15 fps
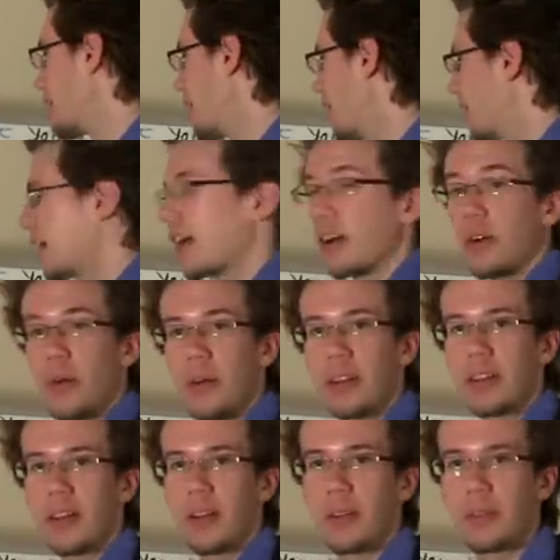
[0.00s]
Okay, now
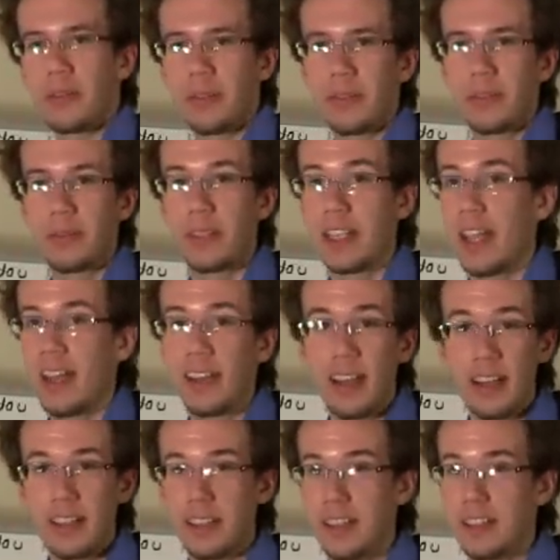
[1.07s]
quarter note. We can't
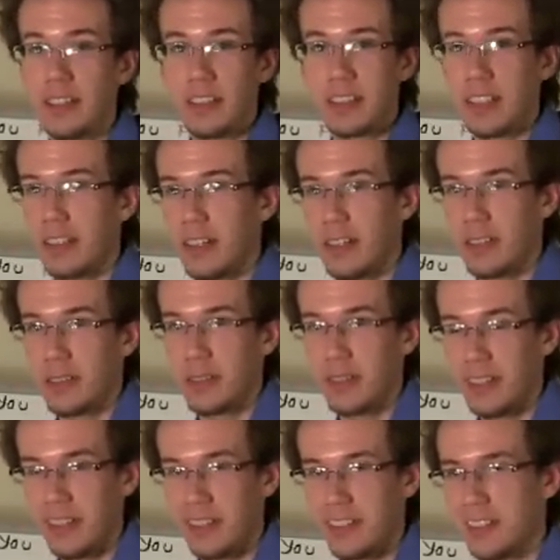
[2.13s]
add another stick onto
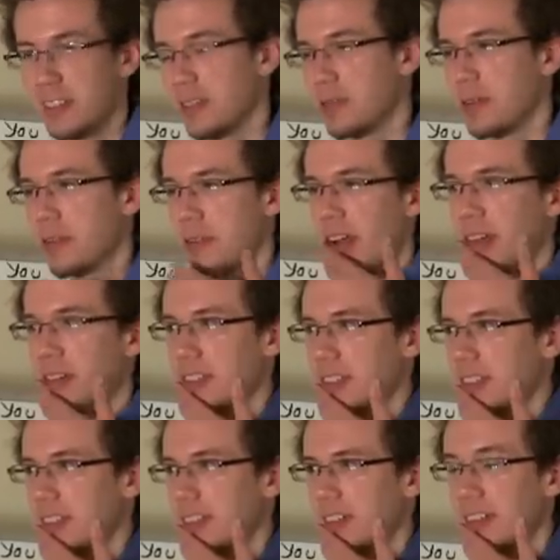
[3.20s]
it, so what do we have to
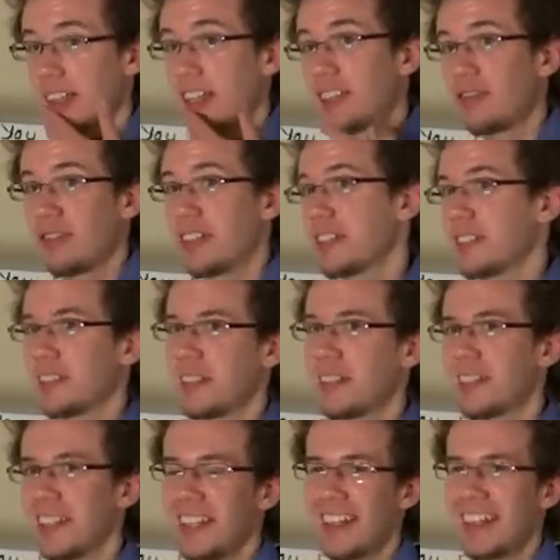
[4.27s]
do? Let's fill the
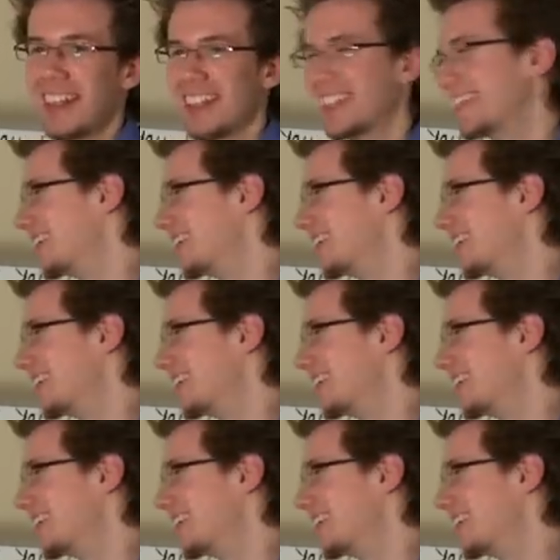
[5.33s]
circle in.